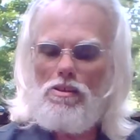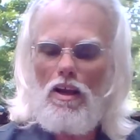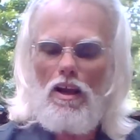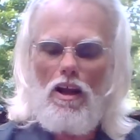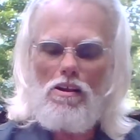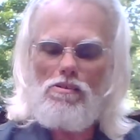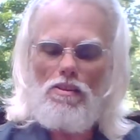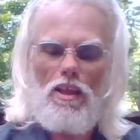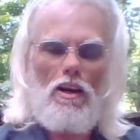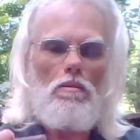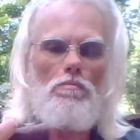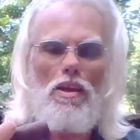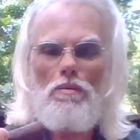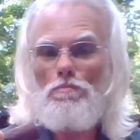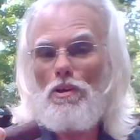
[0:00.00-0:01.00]
that
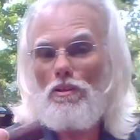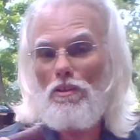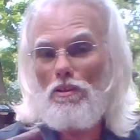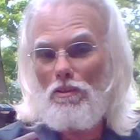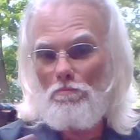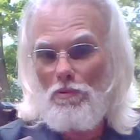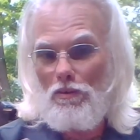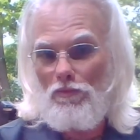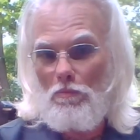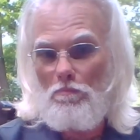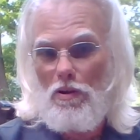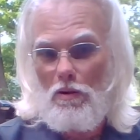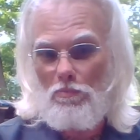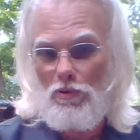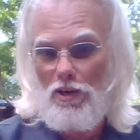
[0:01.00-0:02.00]
it may be a little bit of a
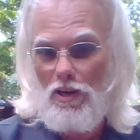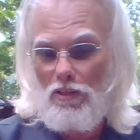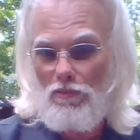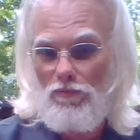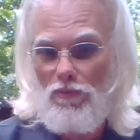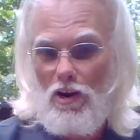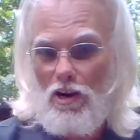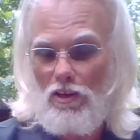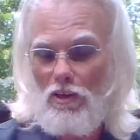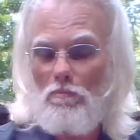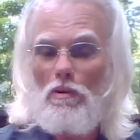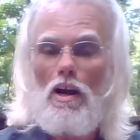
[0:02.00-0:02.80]
peppery on the fire up.